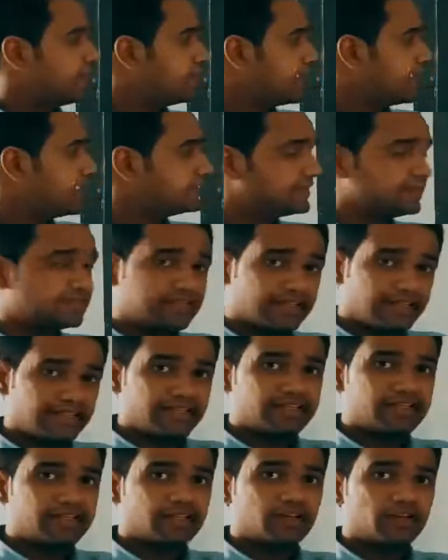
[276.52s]
a
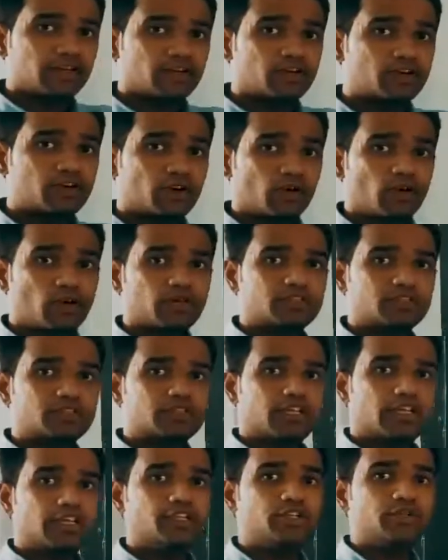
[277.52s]
seed
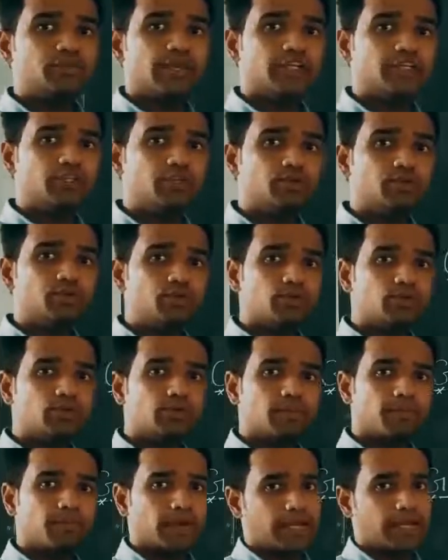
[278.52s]
grows into a
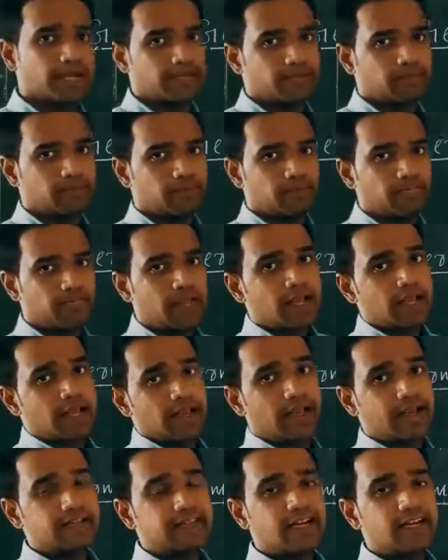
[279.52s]
new plant.
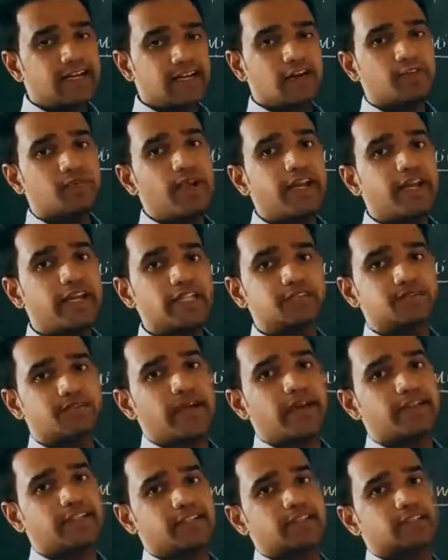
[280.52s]
And there are various
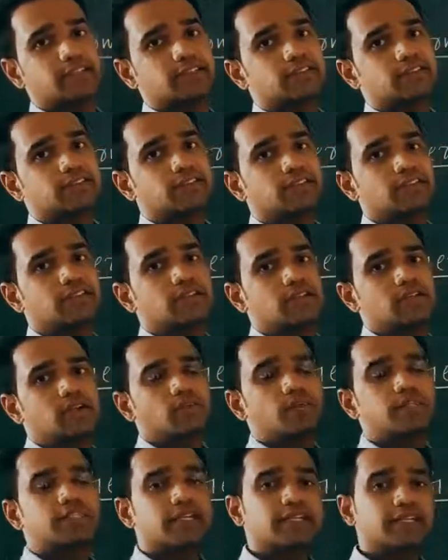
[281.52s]
factors
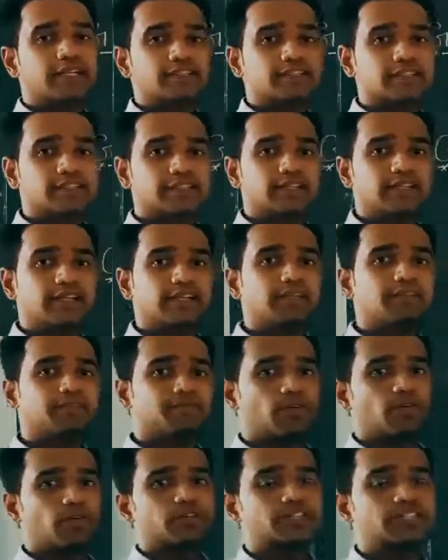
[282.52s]
which are necessary
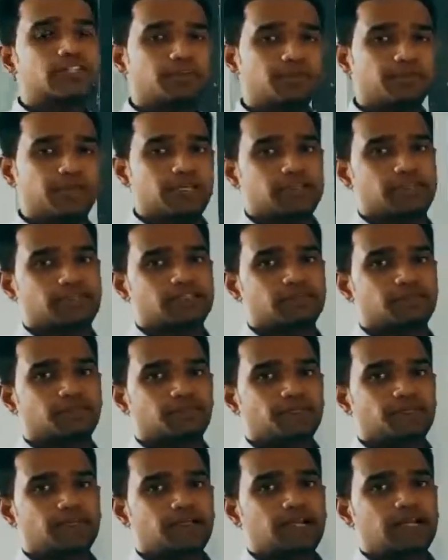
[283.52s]
for germination.
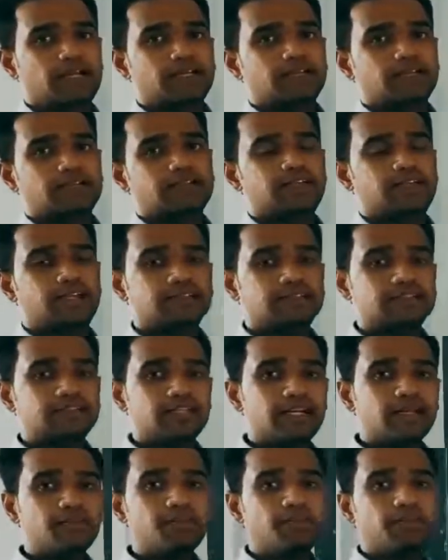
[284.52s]
There are
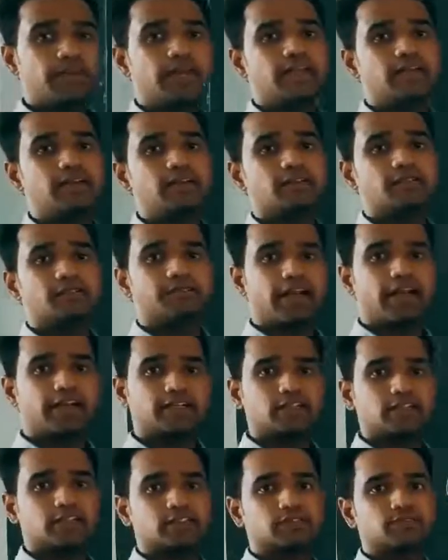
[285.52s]
three main
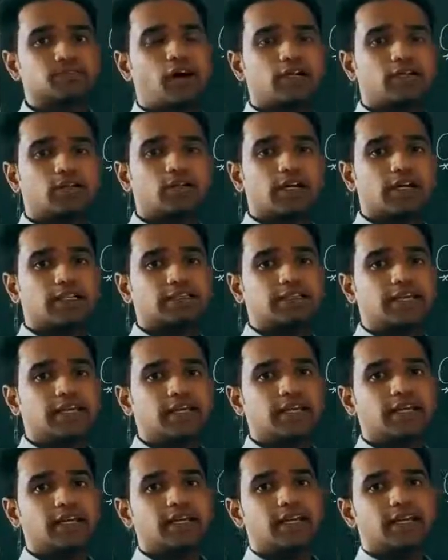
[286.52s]
factors. What all are
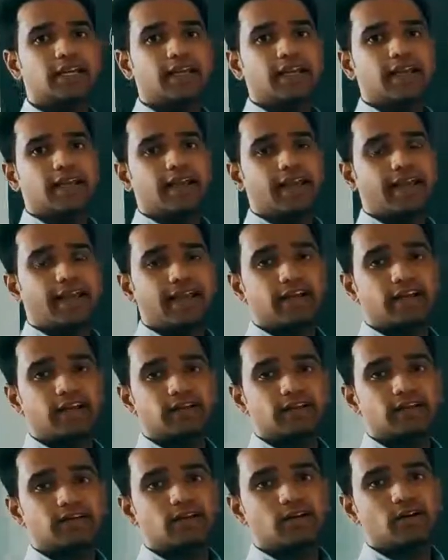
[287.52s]
they?
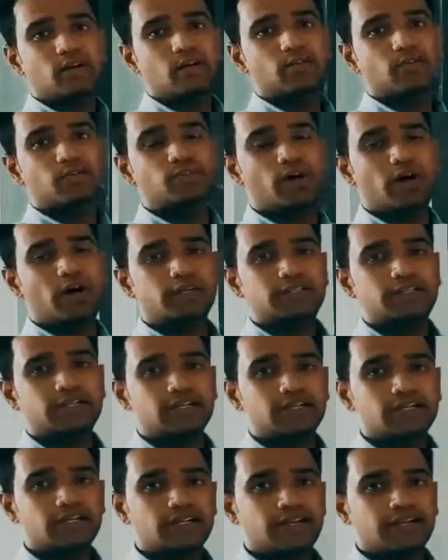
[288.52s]
Air,
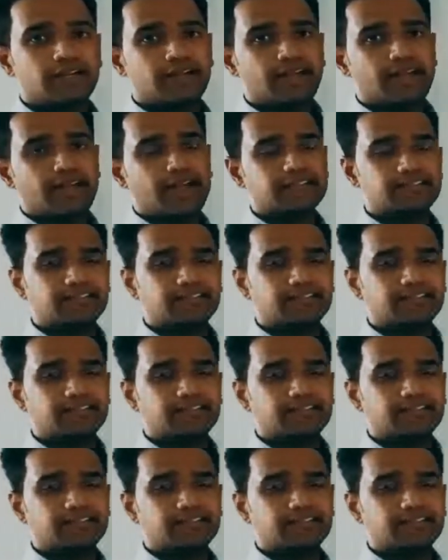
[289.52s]
water, and